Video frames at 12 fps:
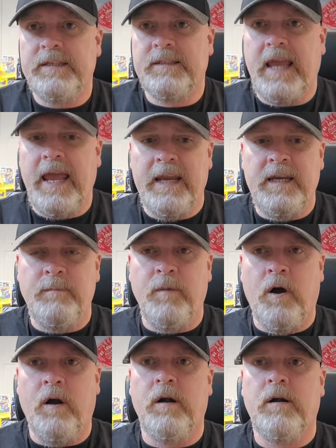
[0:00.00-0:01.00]
candy
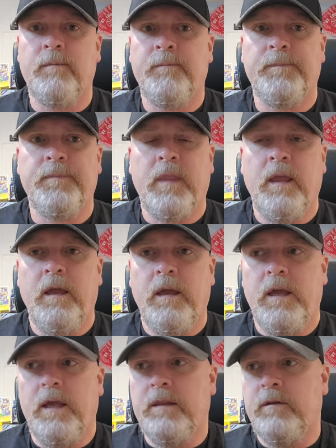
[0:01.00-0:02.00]
bar
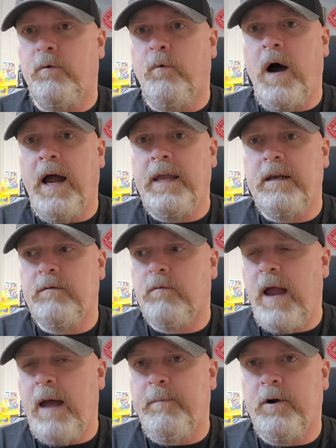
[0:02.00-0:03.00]
in the white
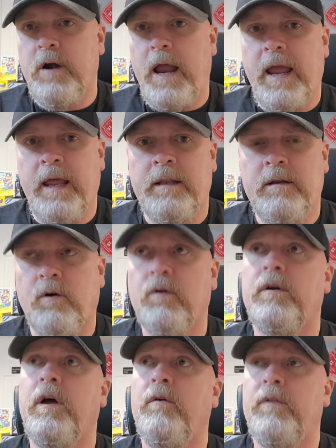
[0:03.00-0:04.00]
wrapper and,
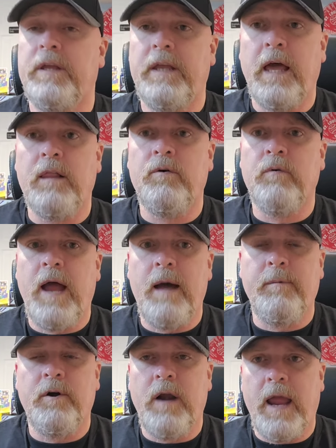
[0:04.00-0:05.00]
or no, the yellow
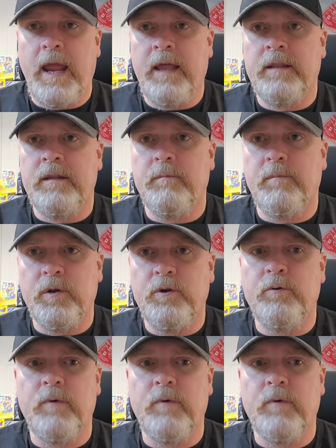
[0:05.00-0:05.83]
wrapper and the blue